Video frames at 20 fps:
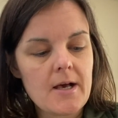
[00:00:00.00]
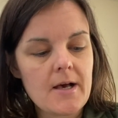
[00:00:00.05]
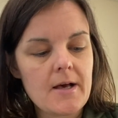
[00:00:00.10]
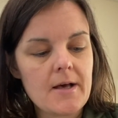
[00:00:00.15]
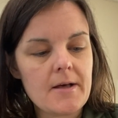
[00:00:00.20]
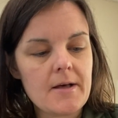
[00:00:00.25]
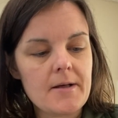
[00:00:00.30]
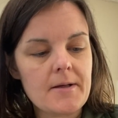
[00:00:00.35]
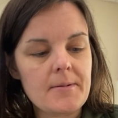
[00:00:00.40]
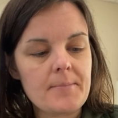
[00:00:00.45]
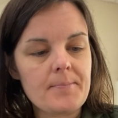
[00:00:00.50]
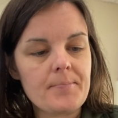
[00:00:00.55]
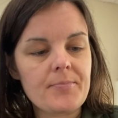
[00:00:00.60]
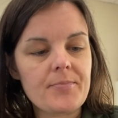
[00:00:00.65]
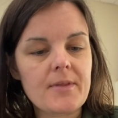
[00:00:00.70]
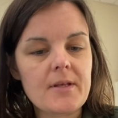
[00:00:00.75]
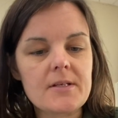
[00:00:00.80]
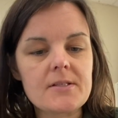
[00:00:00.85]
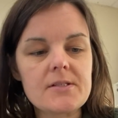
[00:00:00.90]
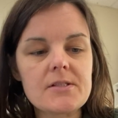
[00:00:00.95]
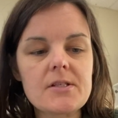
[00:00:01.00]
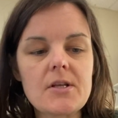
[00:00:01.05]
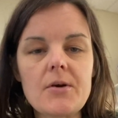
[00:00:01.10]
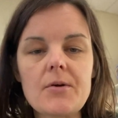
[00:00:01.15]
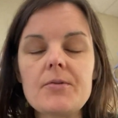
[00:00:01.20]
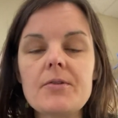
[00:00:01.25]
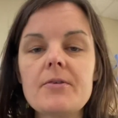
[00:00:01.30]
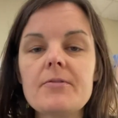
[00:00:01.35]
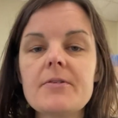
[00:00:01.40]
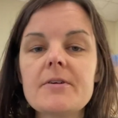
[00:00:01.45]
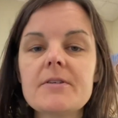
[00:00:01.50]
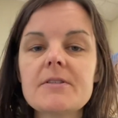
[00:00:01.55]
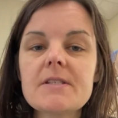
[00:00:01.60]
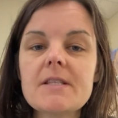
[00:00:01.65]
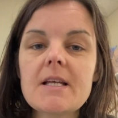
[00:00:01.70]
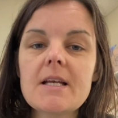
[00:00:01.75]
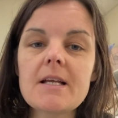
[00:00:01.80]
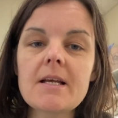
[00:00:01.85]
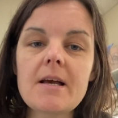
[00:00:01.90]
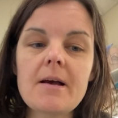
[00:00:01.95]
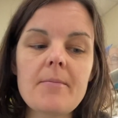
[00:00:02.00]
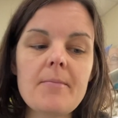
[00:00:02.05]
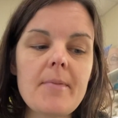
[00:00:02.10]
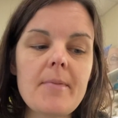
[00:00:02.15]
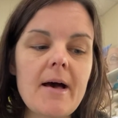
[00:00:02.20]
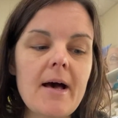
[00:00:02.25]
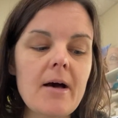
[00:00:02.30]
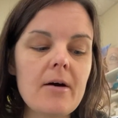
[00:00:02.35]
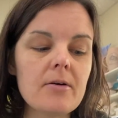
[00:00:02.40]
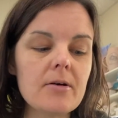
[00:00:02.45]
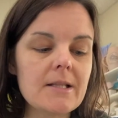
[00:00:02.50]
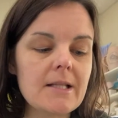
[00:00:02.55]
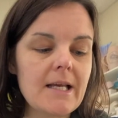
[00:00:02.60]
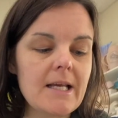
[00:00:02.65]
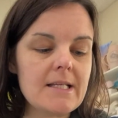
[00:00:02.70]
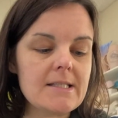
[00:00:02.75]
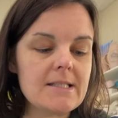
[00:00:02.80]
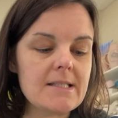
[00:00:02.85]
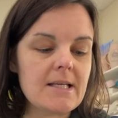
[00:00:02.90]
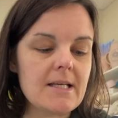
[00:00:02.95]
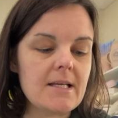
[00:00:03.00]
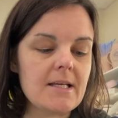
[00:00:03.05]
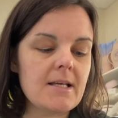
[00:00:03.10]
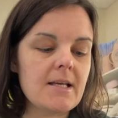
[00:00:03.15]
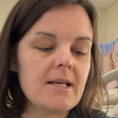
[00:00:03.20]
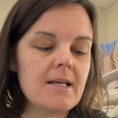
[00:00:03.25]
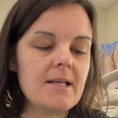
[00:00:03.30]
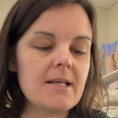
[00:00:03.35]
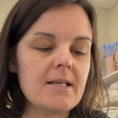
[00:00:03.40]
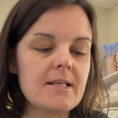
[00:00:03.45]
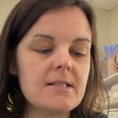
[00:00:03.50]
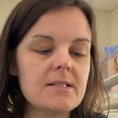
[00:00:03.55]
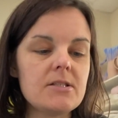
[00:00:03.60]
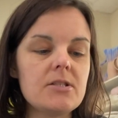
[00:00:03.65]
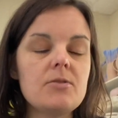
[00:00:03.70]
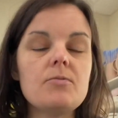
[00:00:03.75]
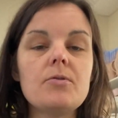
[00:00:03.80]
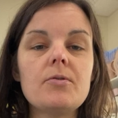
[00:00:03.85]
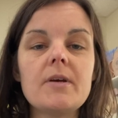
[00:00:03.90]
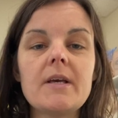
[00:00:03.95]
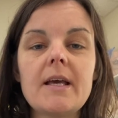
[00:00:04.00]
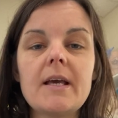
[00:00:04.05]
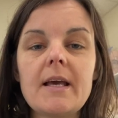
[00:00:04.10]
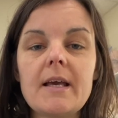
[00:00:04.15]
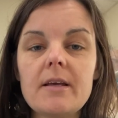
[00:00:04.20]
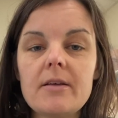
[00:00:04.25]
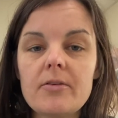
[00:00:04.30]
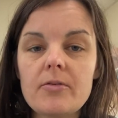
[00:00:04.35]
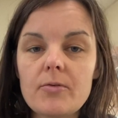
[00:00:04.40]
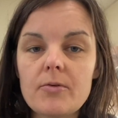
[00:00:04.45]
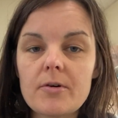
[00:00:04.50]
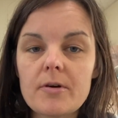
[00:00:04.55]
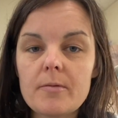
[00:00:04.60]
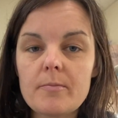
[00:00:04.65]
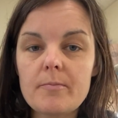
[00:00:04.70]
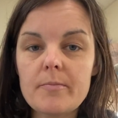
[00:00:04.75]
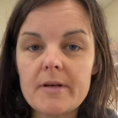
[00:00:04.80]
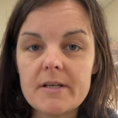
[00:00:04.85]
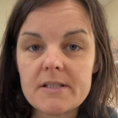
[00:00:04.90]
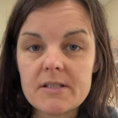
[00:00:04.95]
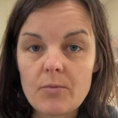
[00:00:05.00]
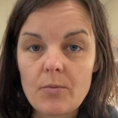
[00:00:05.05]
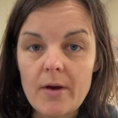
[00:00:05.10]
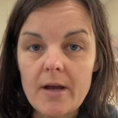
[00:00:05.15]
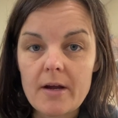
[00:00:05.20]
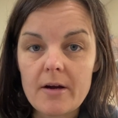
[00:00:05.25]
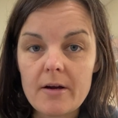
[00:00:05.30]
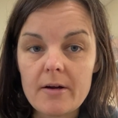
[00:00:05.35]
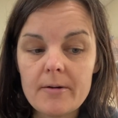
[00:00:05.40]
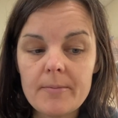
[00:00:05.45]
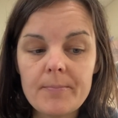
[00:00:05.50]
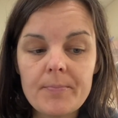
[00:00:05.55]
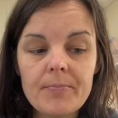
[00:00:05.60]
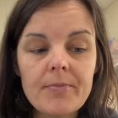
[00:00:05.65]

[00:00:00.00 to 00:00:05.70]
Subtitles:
So the first thing about glazing is you will get your bisqueware.